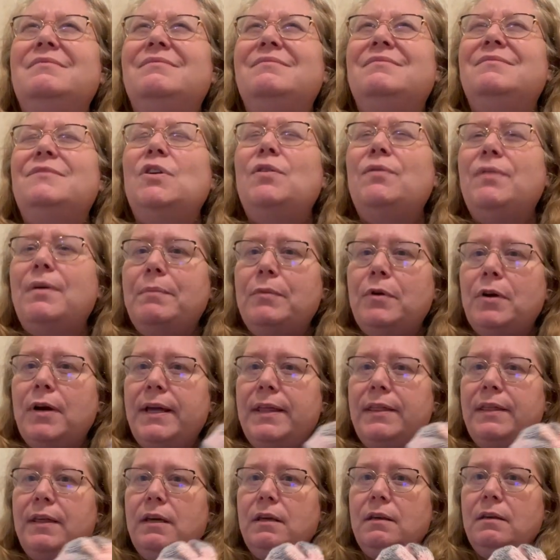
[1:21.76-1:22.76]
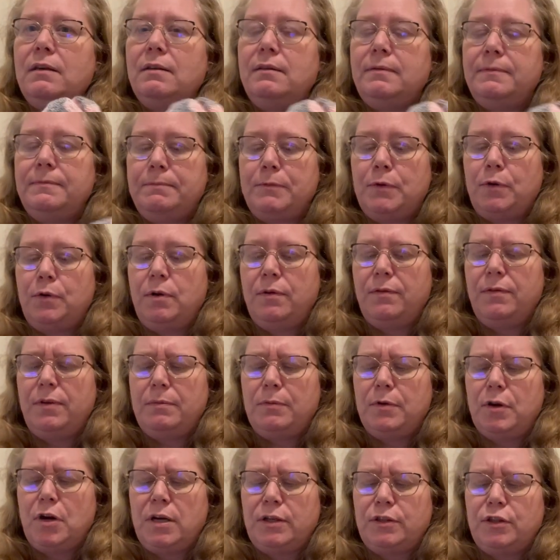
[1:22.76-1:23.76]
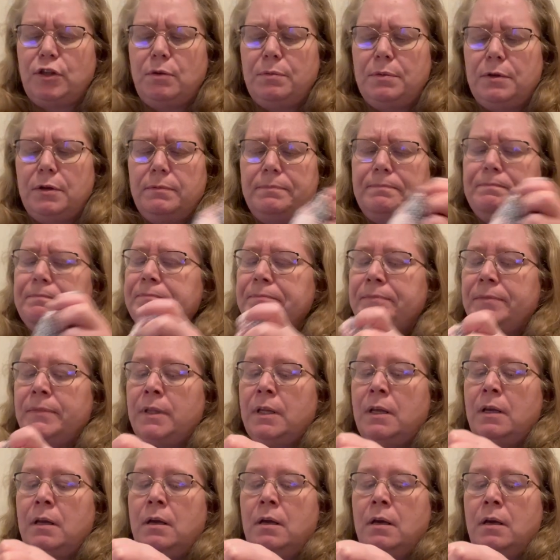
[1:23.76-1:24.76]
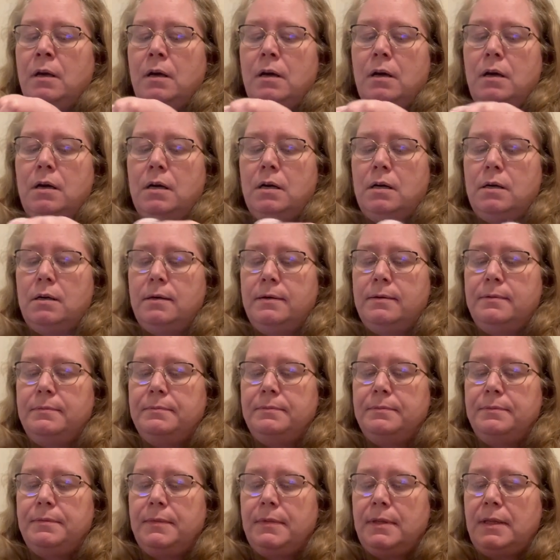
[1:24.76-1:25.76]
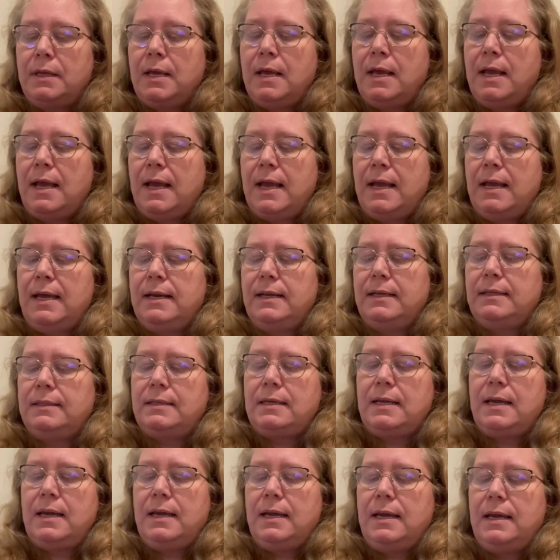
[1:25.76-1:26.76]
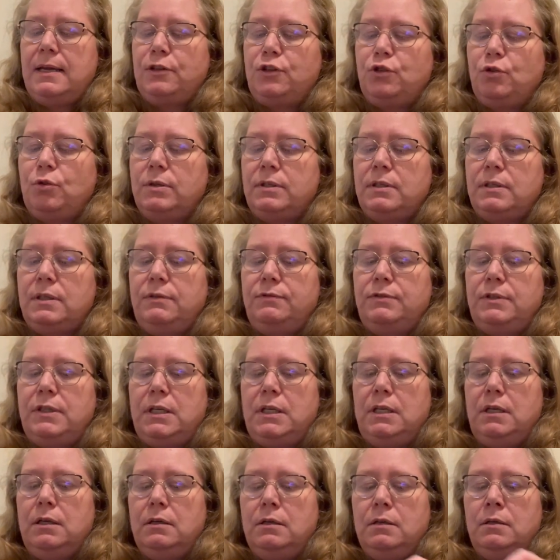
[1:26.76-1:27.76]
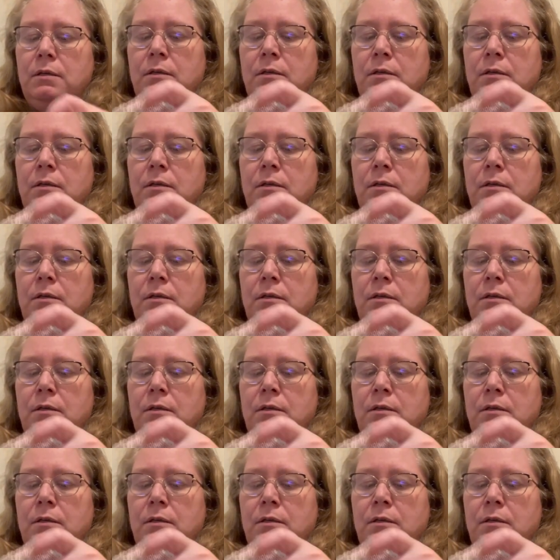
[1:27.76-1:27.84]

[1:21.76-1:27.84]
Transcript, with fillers: November, I think, but November, October. Um, and it's a short sleeve tee.